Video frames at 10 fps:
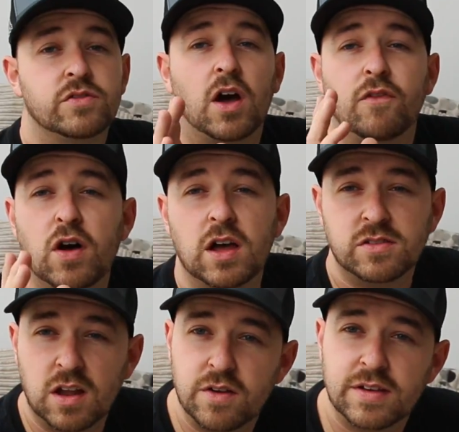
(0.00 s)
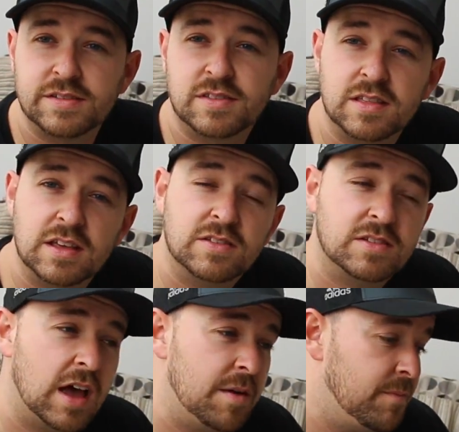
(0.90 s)
so I first noticed that this
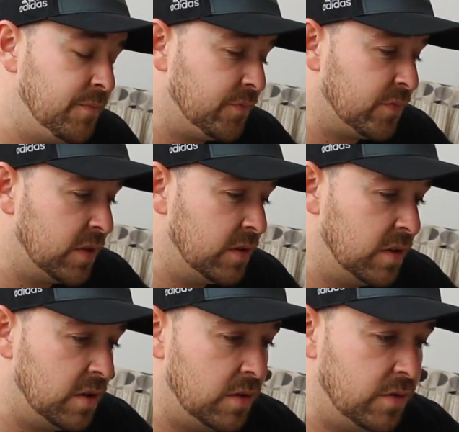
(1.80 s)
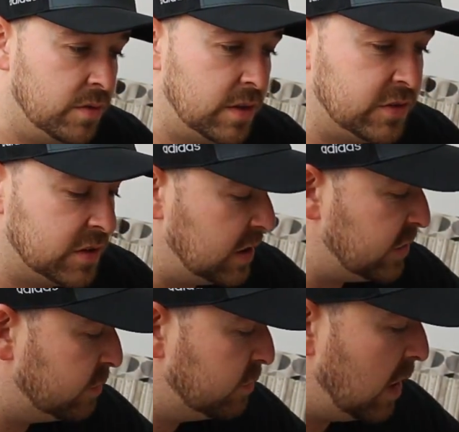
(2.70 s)
this
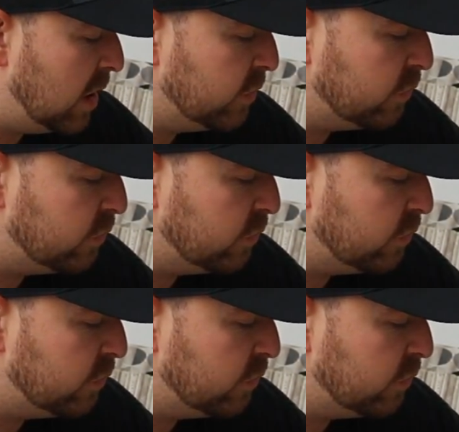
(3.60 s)
condition has